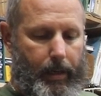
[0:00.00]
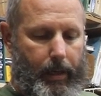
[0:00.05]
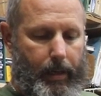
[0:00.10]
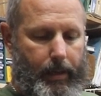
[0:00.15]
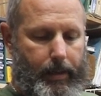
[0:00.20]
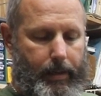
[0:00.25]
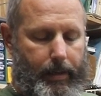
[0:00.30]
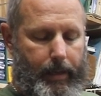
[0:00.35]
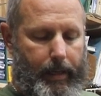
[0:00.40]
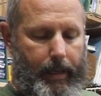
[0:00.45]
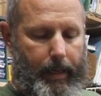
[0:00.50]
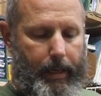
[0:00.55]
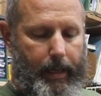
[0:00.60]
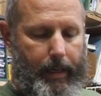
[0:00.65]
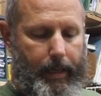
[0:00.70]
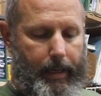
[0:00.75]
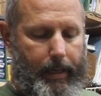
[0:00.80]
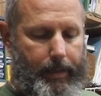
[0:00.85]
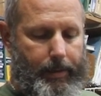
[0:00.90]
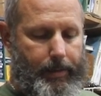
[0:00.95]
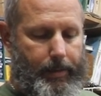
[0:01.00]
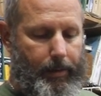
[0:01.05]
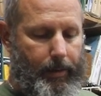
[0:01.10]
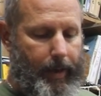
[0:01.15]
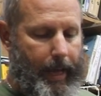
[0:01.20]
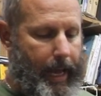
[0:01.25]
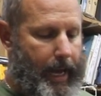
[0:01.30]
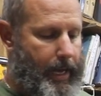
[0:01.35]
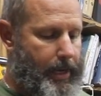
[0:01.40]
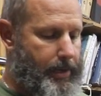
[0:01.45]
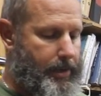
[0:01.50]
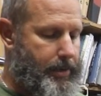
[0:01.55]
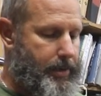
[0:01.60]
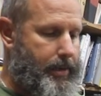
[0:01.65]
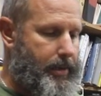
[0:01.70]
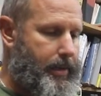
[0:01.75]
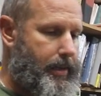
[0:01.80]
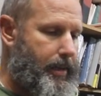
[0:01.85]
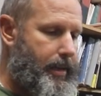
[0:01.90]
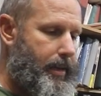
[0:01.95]
It still
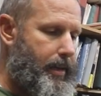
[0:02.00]
has